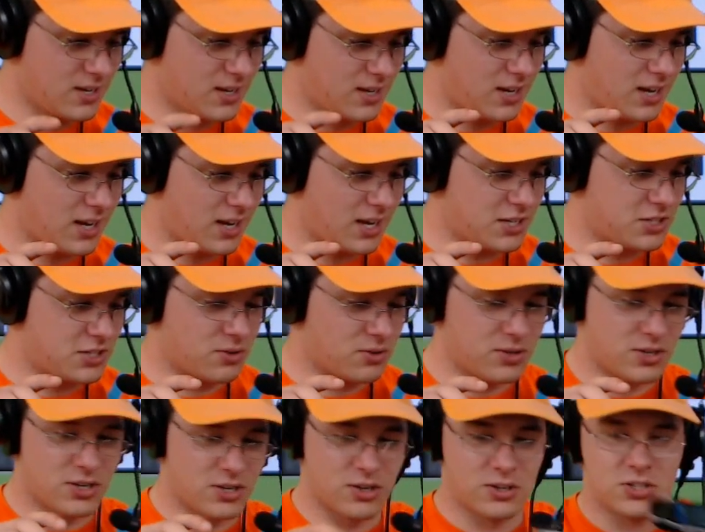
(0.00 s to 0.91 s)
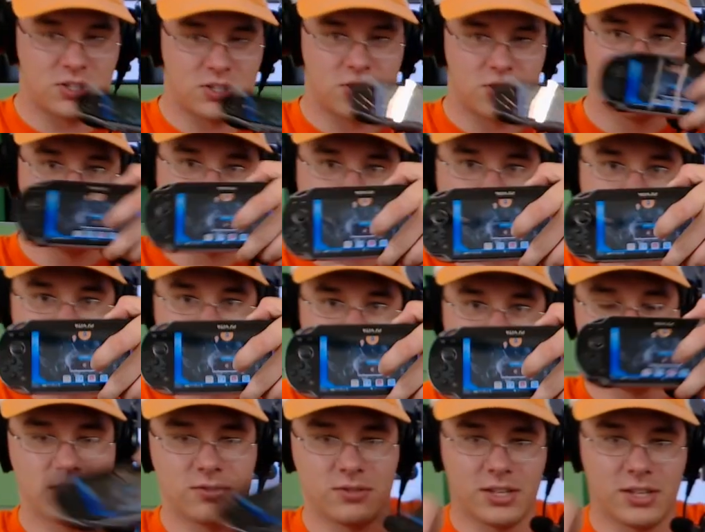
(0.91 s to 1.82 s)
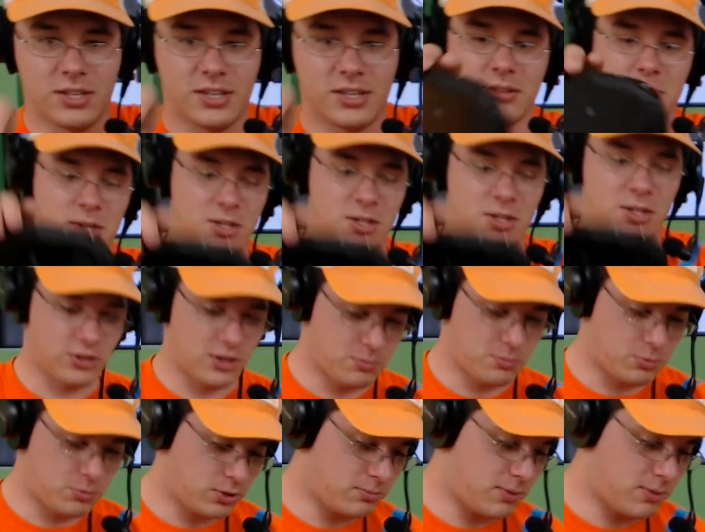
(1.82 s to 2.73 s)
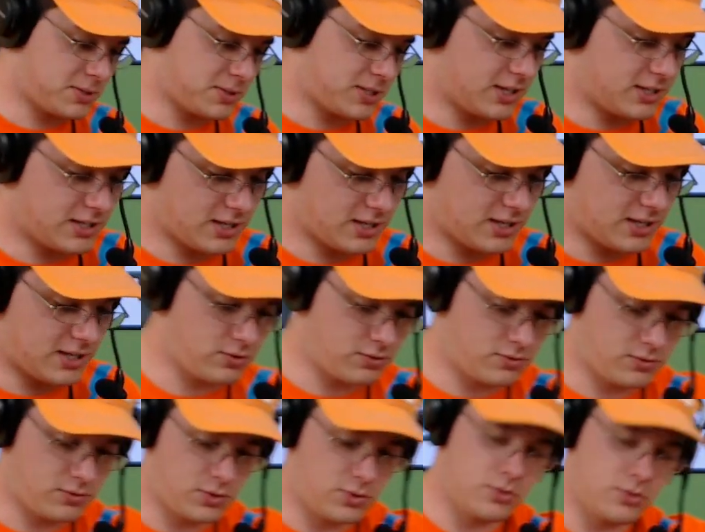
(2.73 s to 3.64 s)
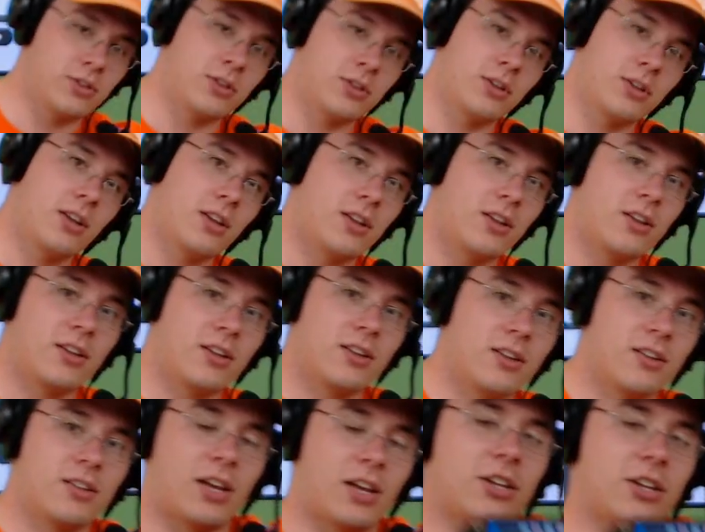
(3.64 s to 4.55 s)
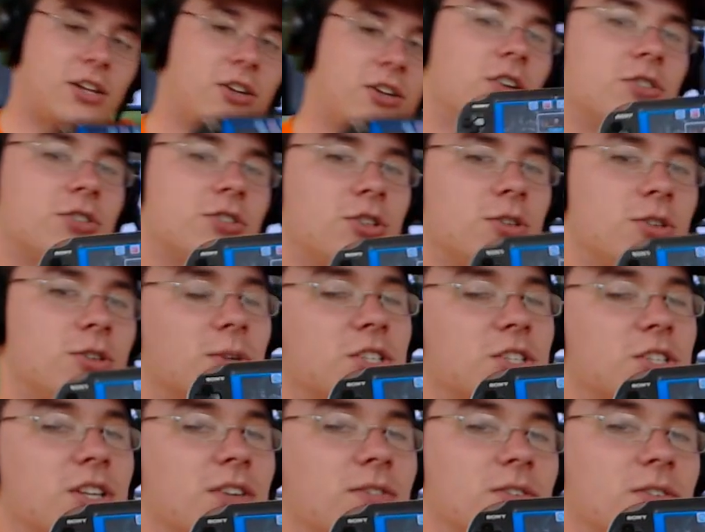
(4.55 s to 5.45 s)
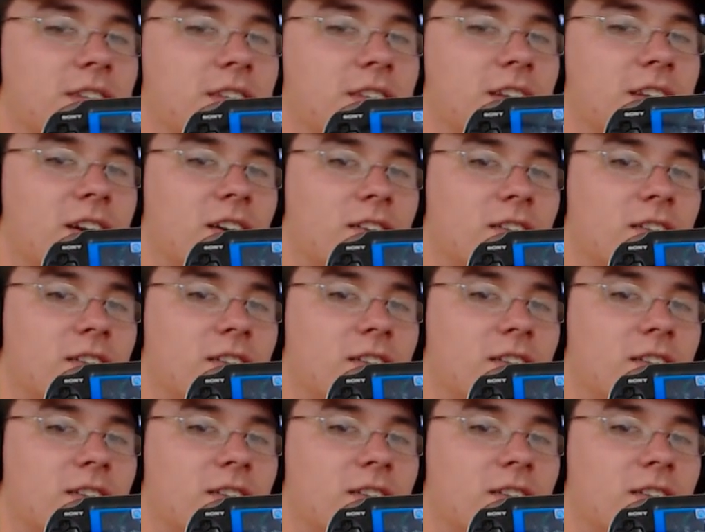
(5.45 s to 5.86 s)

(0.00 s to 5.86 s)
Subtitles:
I don't notice too much difference. Make sure I put them upside down for the viewers. I don't notice too much difference there.